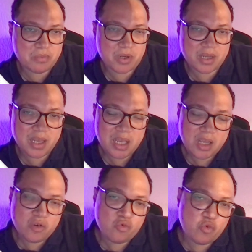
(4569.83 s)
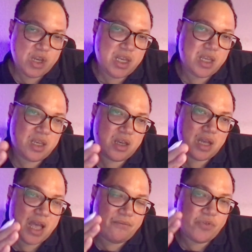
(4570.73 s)
But really,
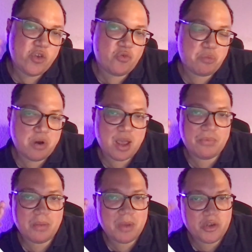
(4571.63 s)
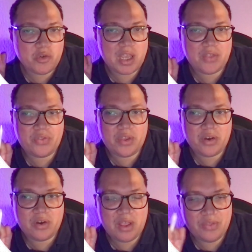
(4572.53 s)
after you've primed them and you get
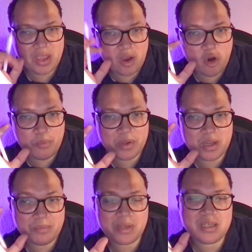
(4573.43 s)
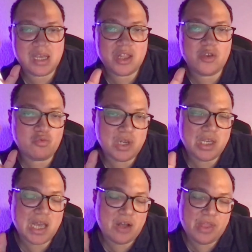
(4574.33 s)
there and they open up and tell you really
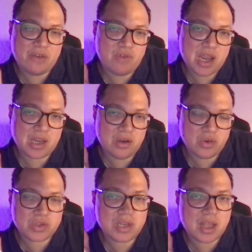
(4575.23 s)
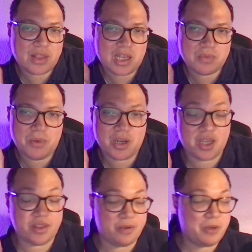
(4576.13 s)
how that dragon looks like that's
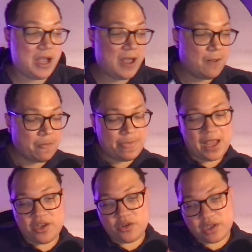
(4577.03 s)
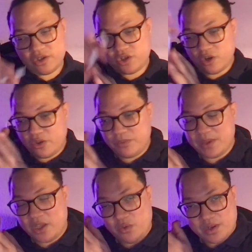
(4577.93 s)
bugging them, and you can show them
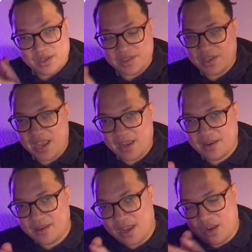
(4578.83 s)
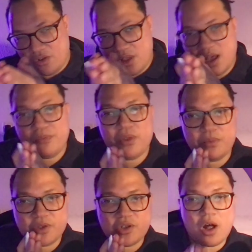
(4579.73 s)
that you understand it and you'll help them
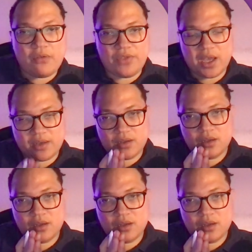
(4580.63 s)
solve that,